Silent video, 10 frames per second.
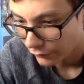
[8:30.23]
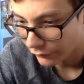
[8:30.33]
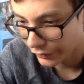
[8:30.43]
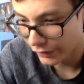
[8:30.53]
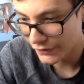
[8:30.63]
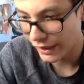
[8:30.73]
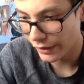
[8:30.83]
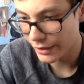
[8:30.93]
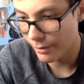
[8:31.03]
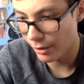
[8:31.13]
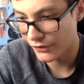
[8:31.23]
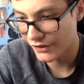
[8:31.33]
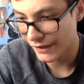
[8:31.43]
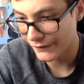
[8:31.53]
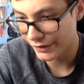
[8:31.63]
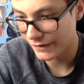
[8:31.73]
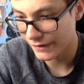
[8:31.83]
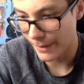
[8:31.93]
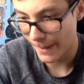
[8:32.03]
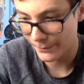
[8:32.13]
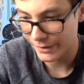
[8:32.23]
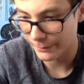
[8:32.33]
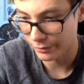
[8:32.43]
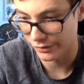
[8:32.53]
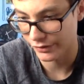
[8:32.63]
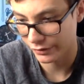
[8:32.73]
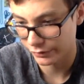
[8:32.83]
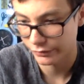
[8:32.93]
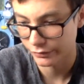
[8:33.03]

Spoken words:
Little Skelly Bones says that he's a Pepsi person.